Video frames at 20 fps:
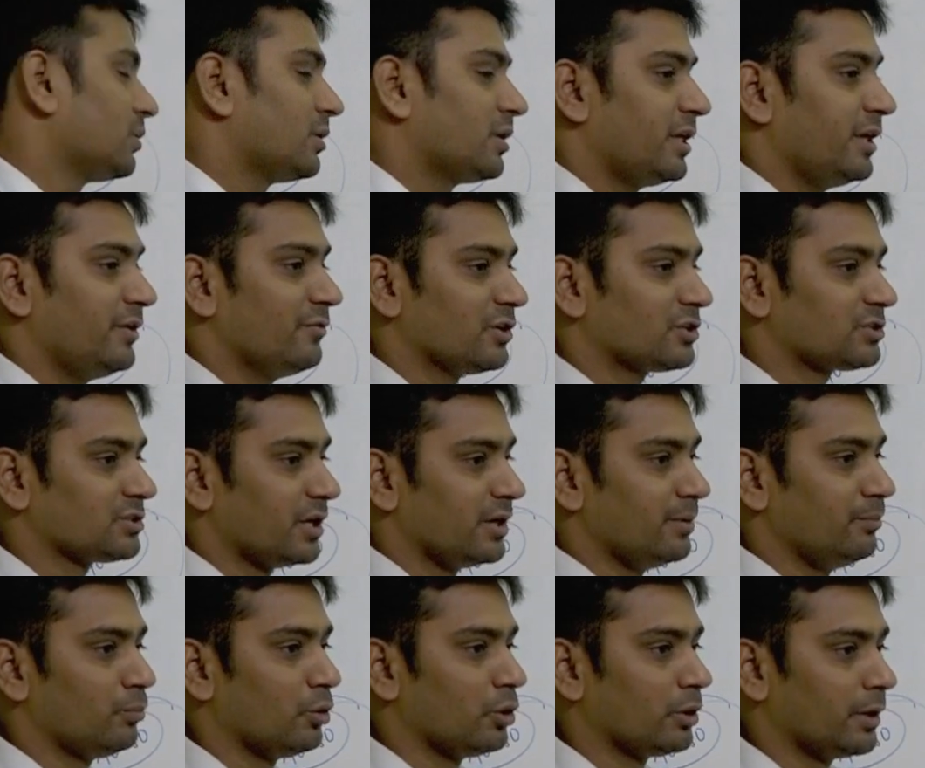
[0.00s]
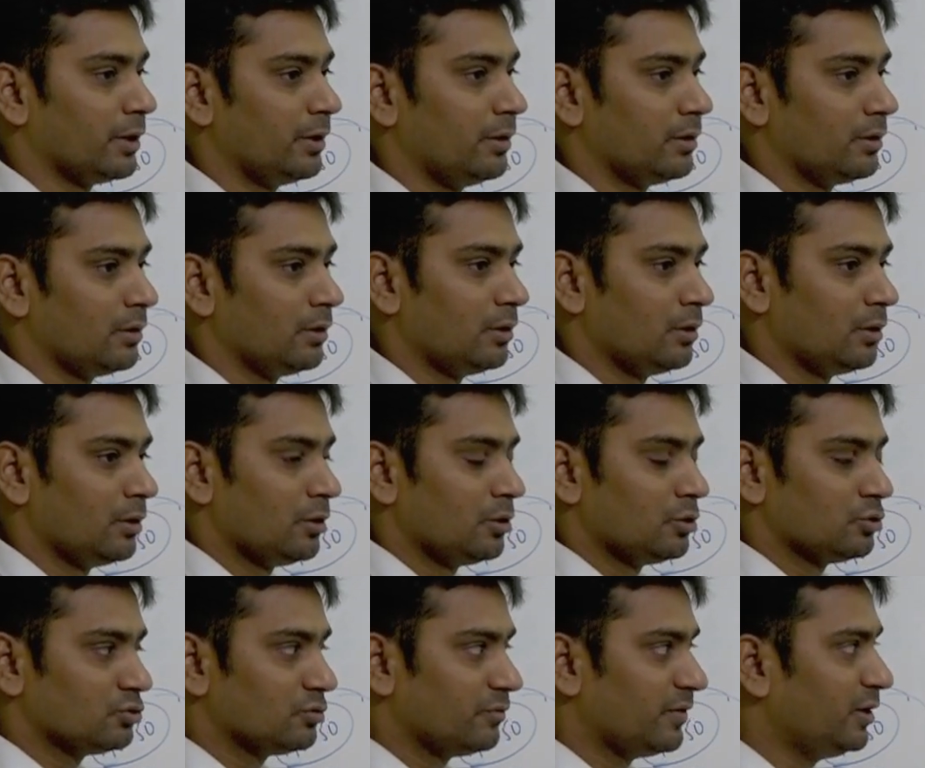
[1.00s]
keywords are important.
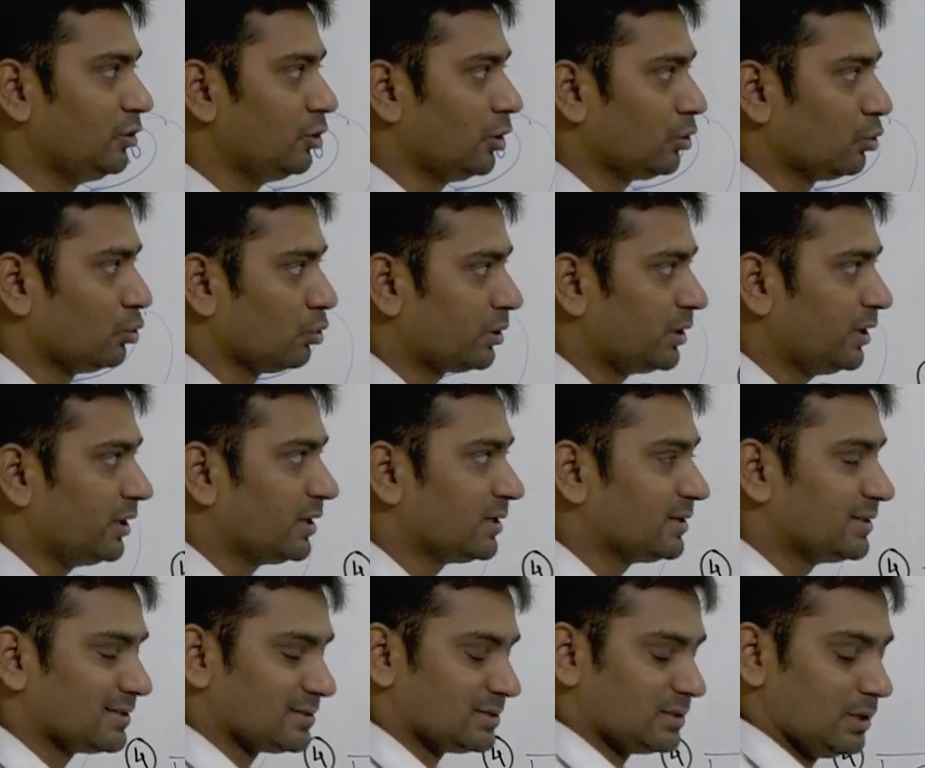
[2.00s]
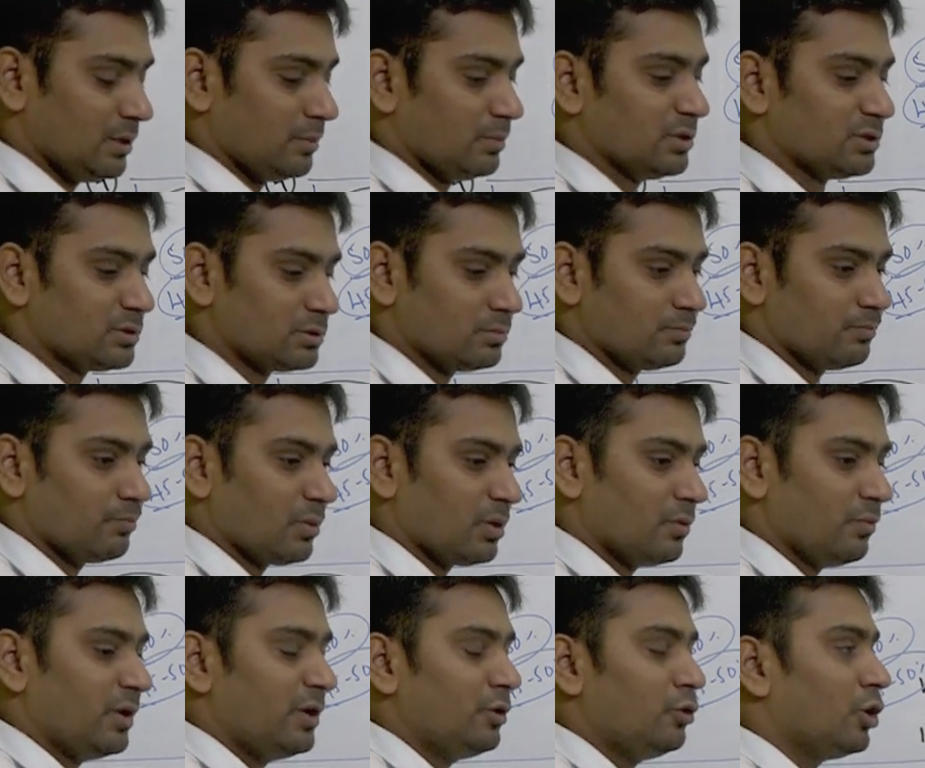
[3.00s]
So when you are looking at the syllabus,
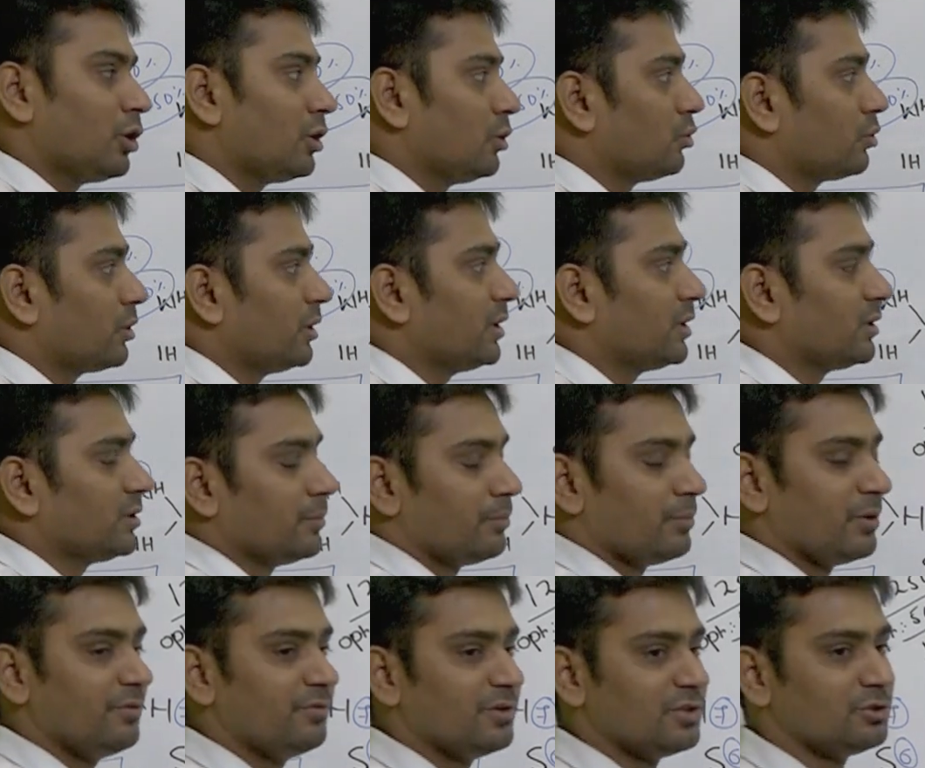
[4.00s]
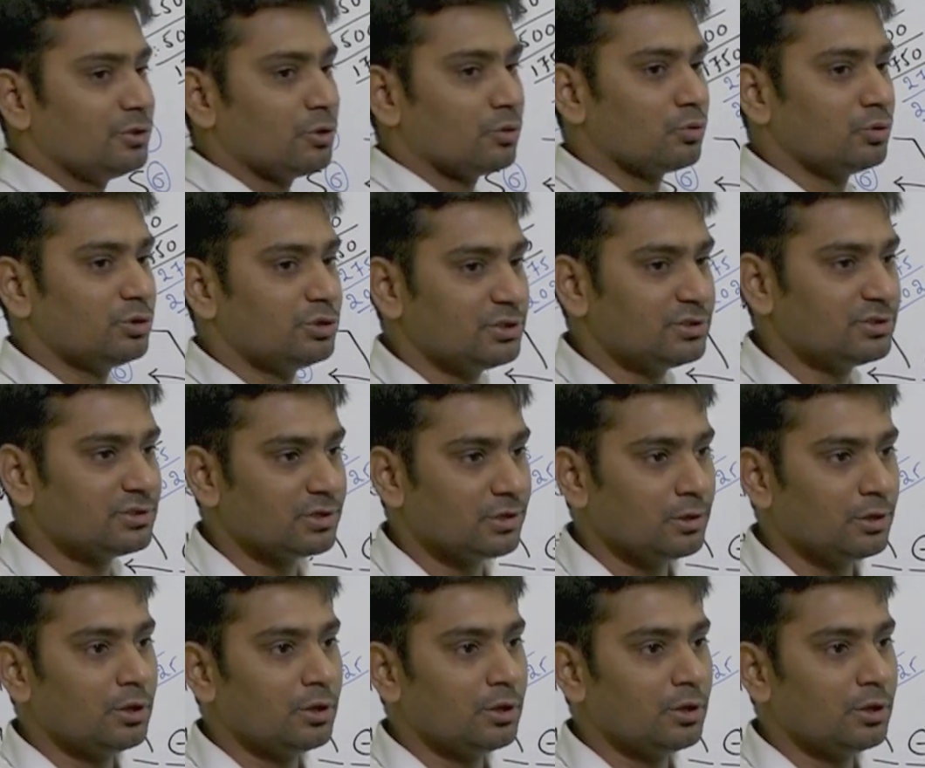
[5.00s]
when you are looking at the previous year questions,